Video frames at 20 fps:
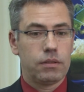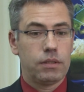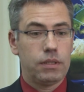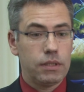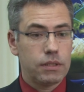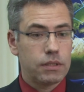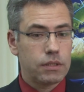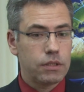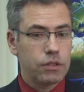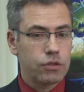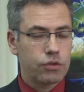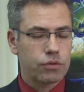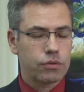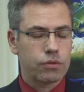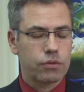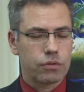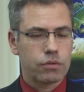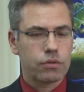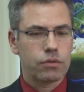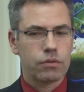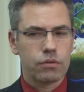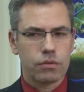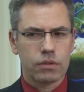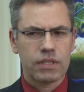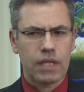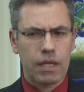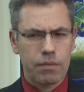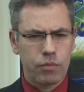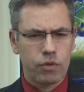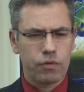These seizures,
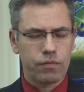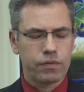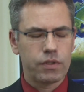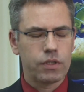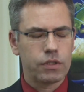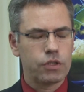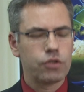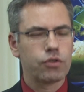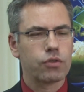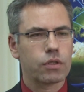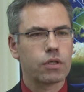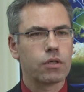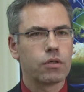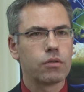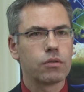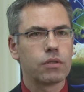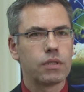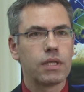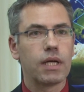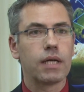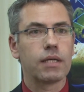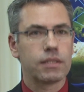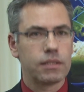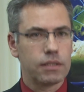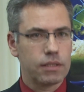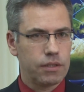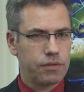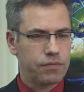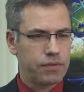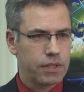some of the seizures recorded are
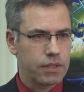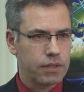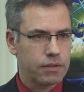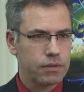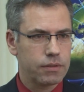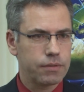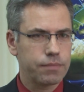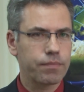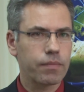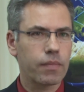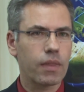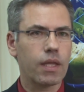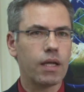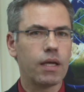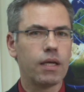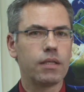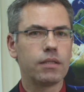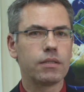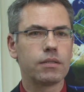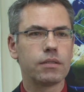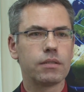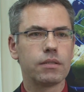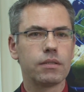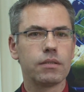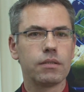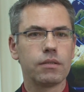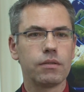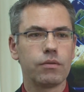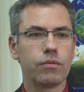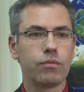significant, and
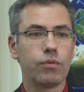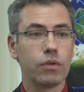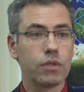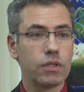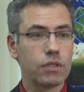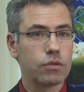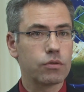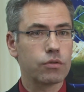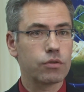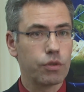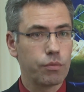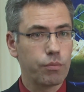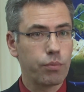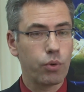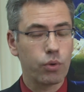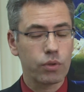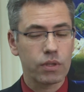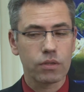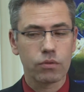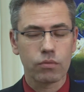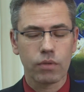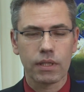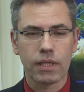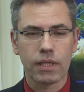what is also important to